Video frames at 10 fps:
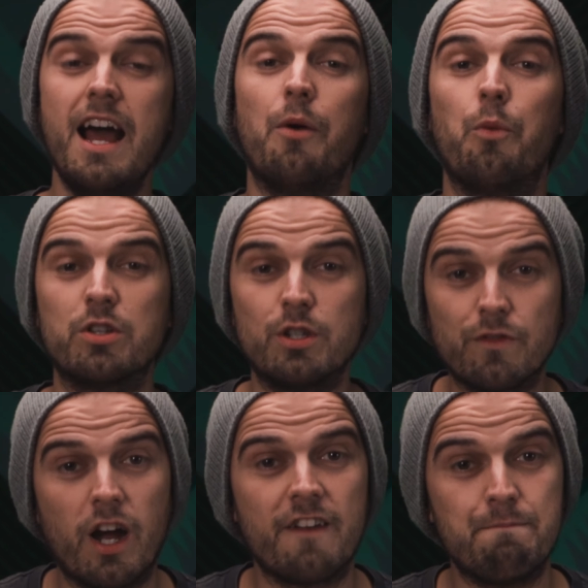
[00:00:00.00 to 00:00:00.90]
And once you've
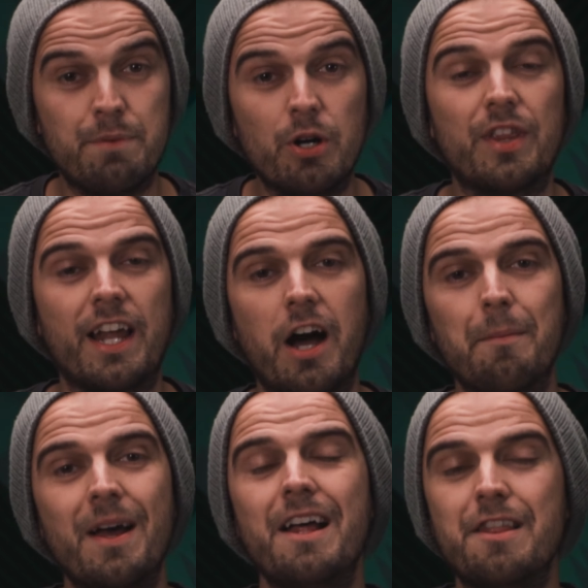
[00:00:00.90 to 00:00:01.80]
kind of built that
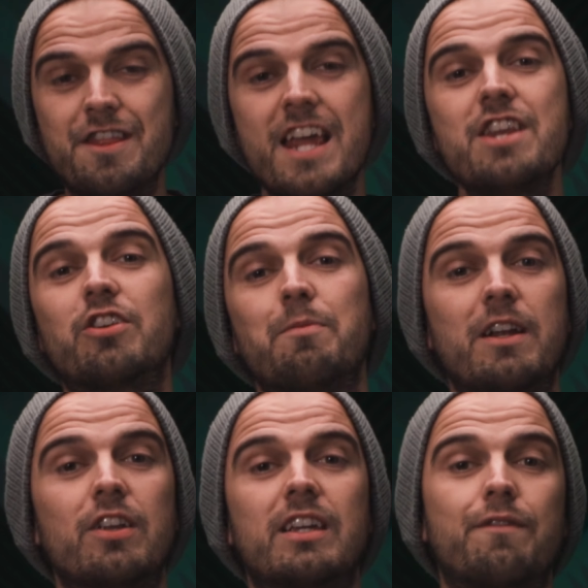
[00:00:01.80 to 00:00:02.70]
up, then you can
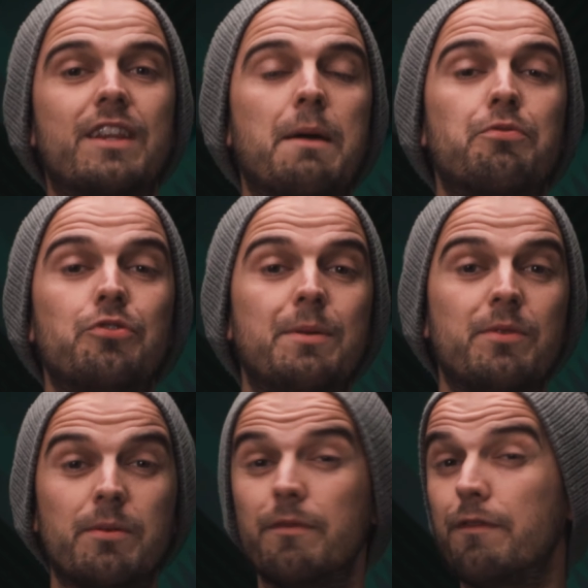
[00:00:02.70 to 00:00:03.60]
be looking for that
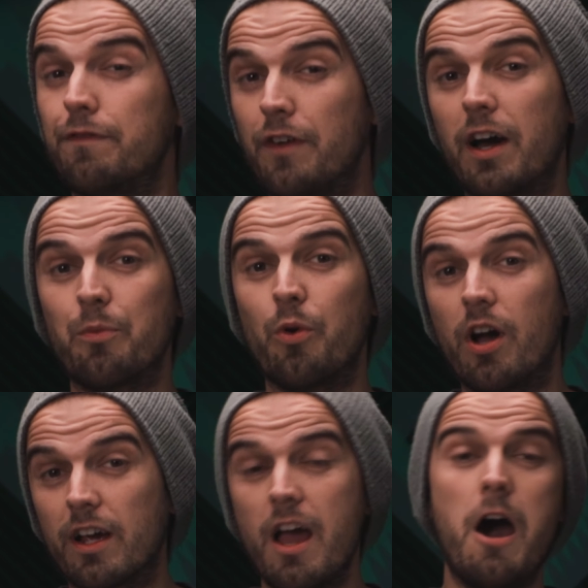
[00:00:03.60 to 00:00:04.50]
premium, fun
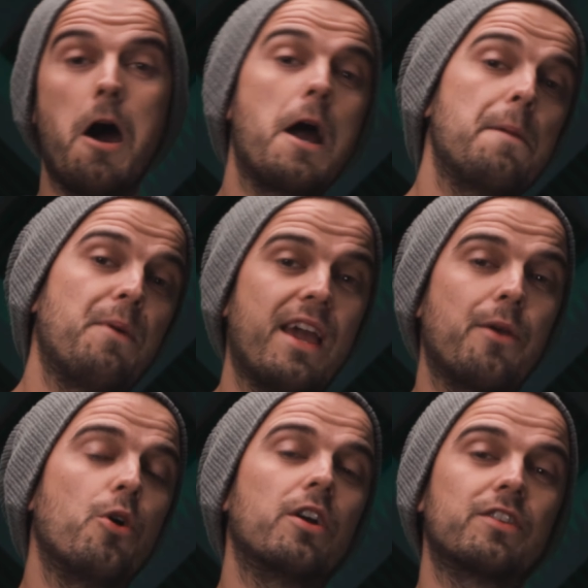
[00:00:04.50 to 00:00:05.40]
work, high
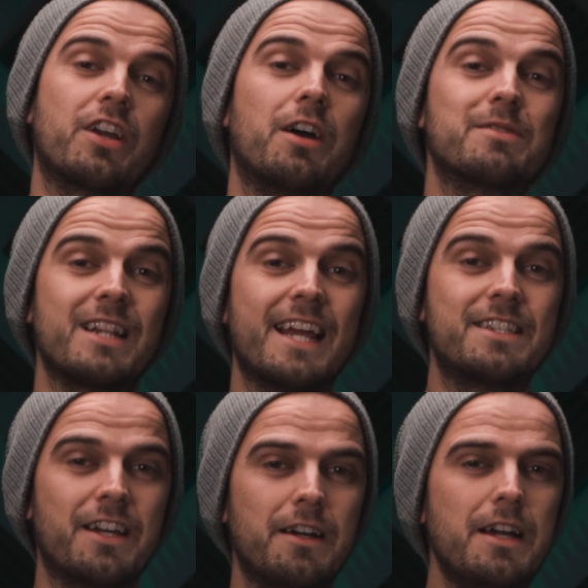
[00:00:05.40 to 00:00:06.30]
paying work that comes
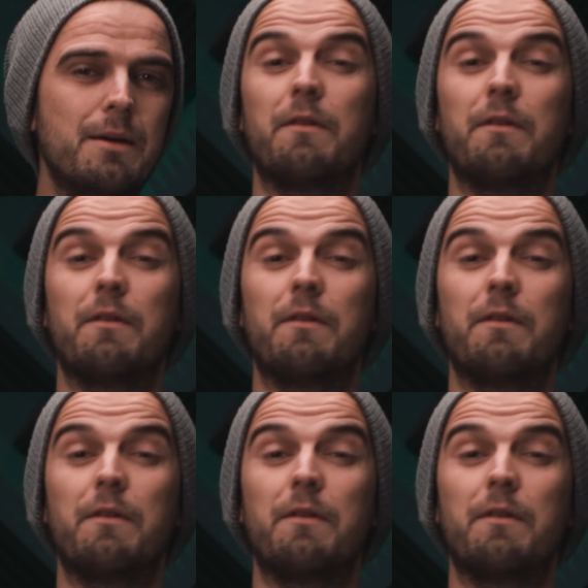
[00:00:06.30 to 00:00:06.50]
later.